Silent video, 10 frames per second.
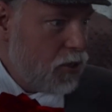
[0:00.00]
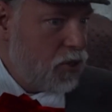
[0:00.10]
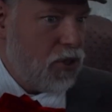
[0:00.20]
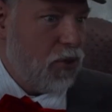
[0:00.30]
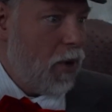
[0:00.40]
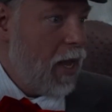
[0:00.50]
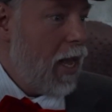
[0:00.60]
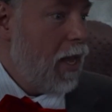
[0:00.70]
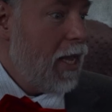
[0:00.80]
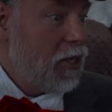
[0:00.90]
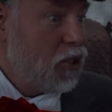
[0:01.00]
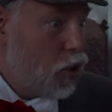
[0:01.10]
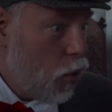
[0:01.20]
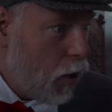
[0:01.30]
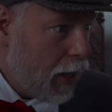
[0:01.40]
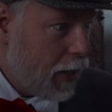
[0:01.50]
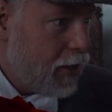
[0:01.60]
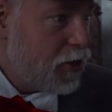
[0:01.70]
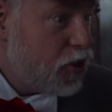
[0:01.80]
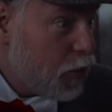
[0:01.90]
to enjoy,
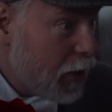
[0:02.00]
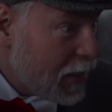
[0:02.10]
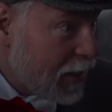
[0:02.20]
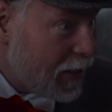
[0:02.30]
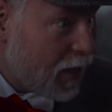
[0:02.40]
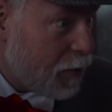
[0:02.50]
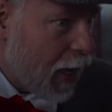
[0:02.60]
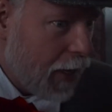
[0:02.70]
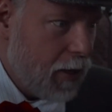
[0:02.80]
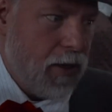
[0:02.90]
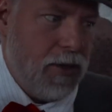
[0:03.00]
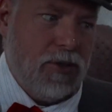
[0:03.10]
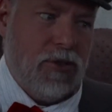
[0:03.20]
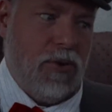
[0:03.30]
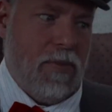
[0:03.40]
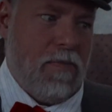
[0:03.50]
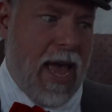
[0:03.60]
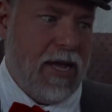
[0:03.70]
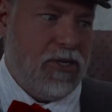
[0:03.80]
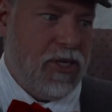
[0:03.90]
to anticipate, to
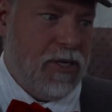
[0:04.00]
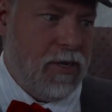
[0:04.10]
imagine.